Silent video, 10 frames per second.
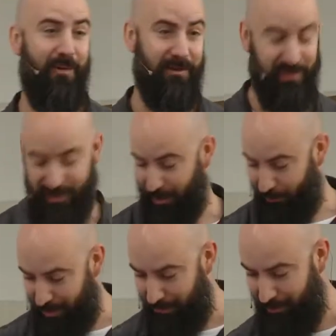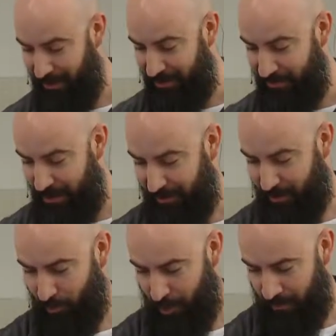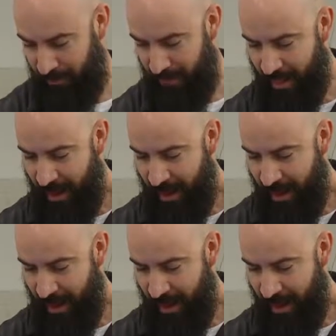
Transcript: but I'm still a red blooded American woman.